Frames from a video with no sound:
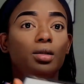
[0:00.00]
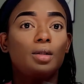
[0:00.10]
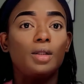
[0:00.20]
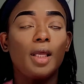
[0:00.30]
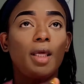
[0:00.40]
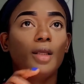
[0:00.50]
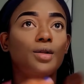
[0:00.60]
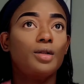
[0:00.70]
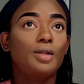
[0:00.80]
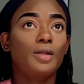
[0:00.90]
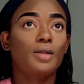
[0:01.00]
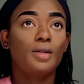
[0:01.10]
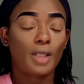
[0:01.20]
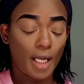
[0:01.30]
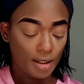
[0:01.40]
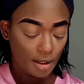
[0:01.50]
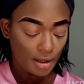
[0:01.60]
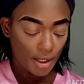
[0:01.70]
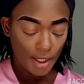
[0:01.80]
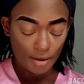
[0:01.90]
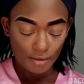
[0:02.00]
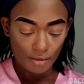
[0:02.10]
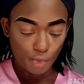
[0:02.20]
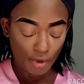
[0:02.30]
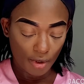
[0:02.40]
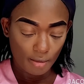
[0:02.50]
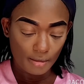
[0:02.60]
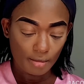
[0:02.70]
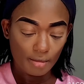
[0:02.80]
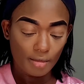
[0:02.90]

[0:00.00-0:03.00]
today to just add a little warm